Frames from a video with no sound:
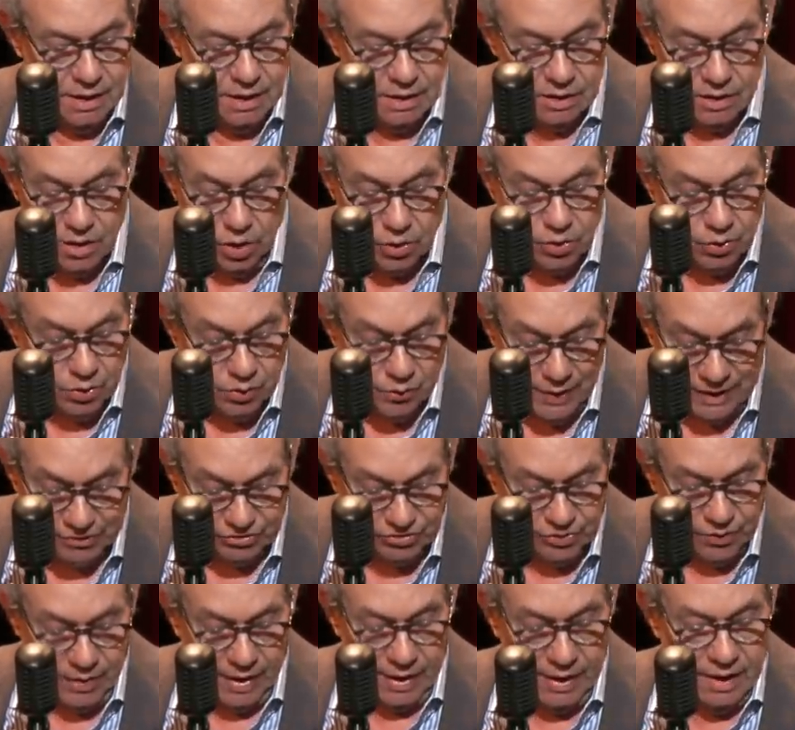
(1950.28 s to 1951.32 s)
Go to a
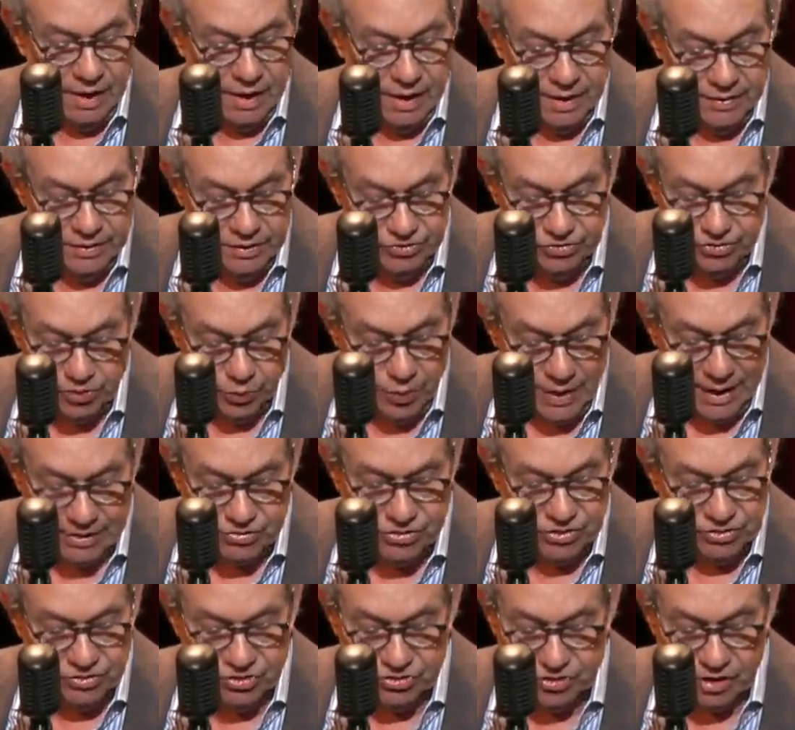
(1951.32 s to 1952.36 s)
restaurant, there's
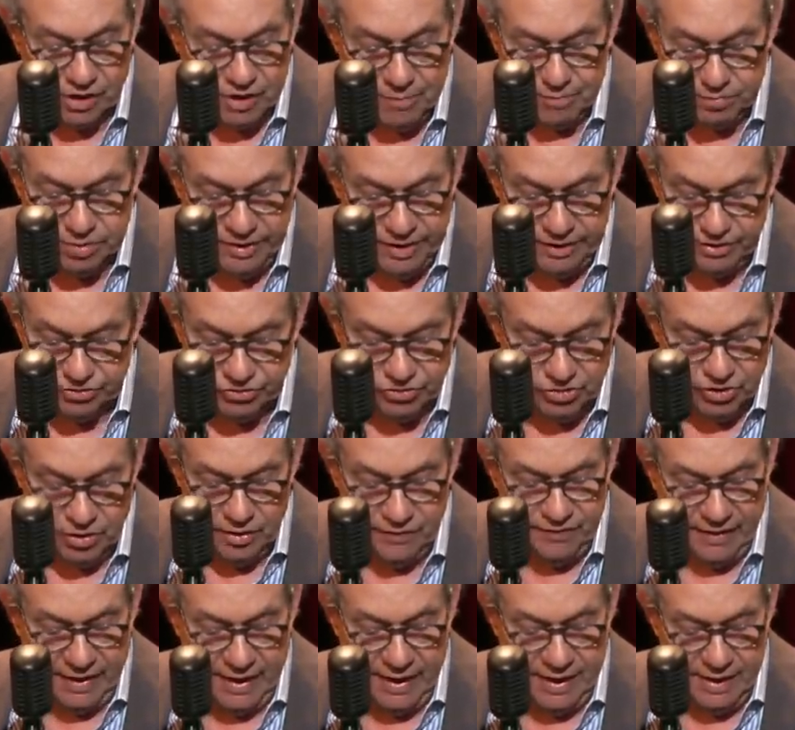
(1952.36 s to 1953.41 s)
directions to complete a
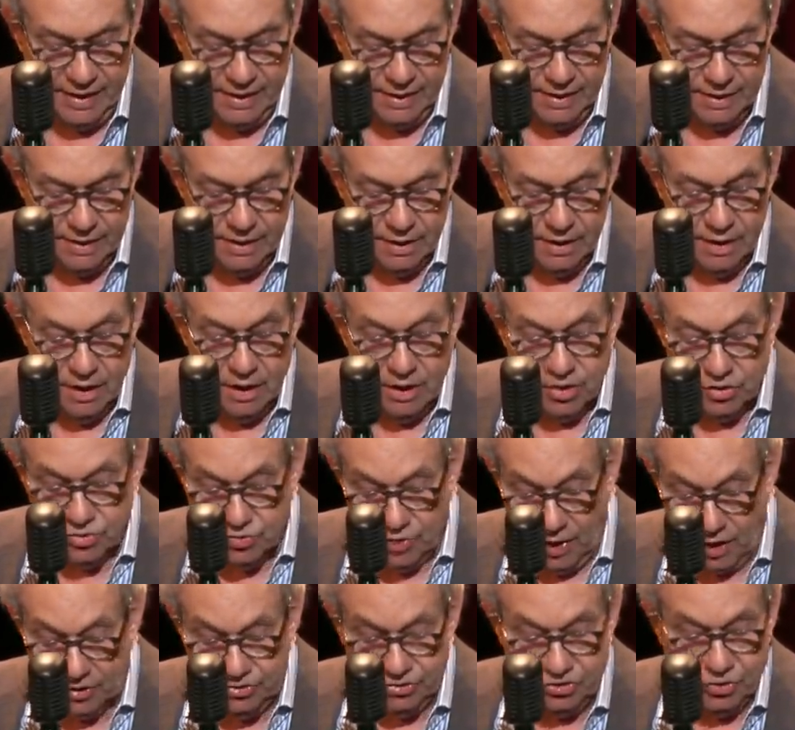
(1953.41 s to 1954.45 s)
survey.
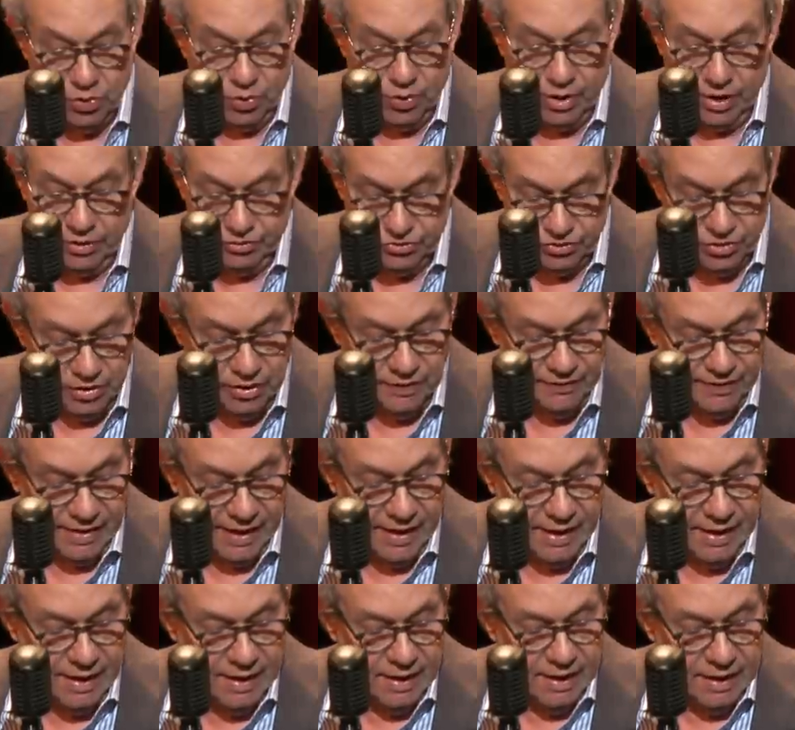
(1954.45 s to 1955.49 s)
Drugstore,
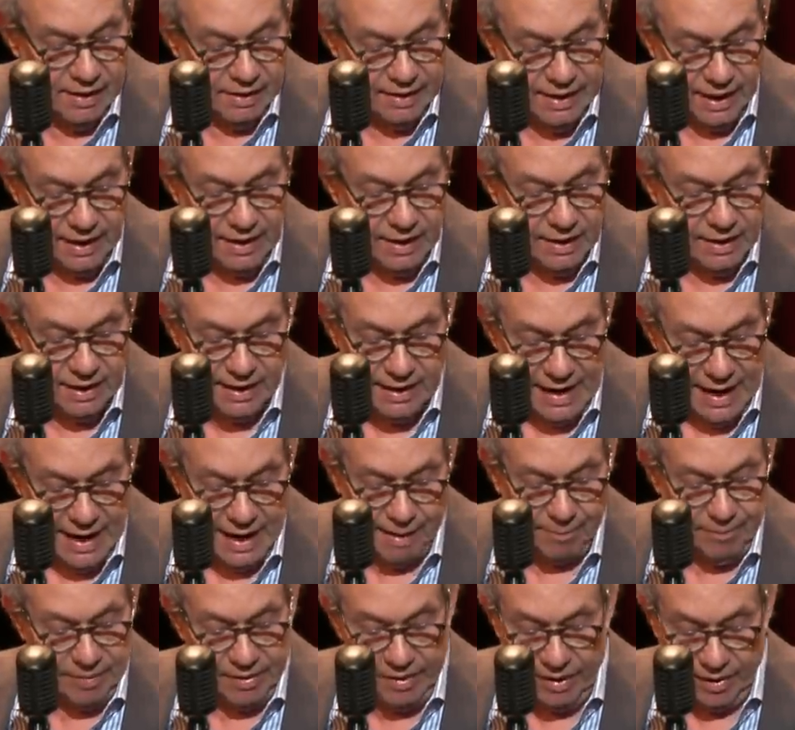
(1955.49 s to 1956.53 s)
survey. Get on an
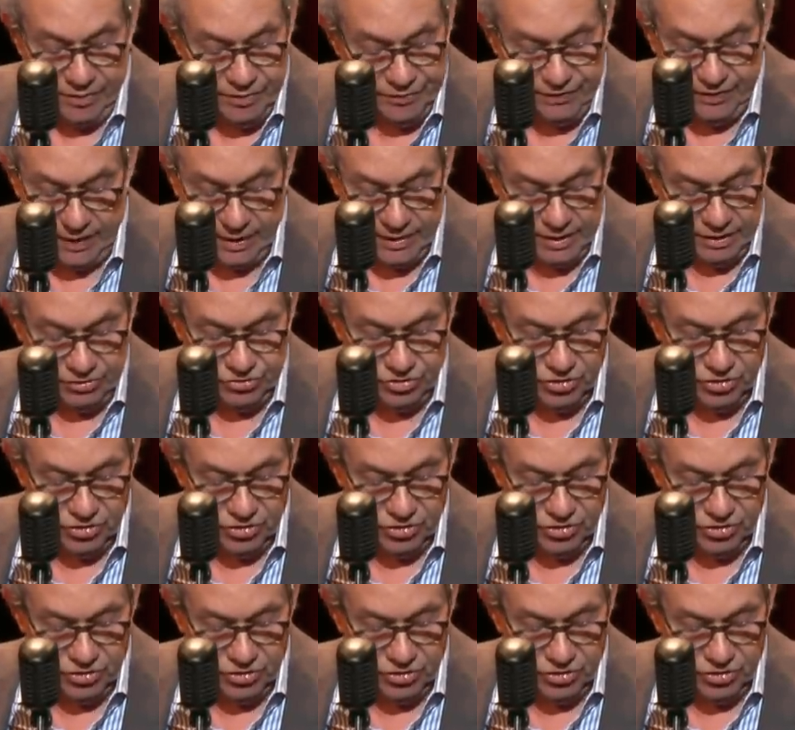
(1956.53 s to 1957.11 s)
app, another fucking